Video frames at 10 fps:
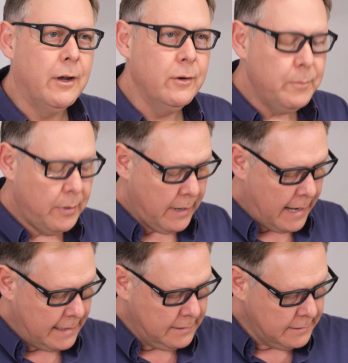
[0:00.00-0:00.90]
Hope,
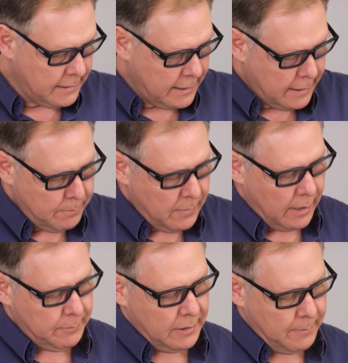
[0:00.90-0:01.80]
and I'm
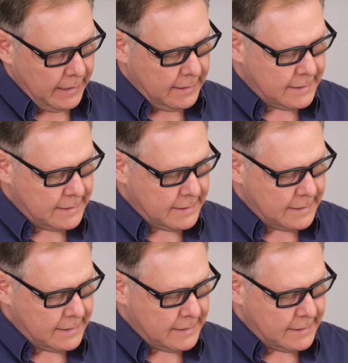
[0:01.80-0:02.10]
going to make a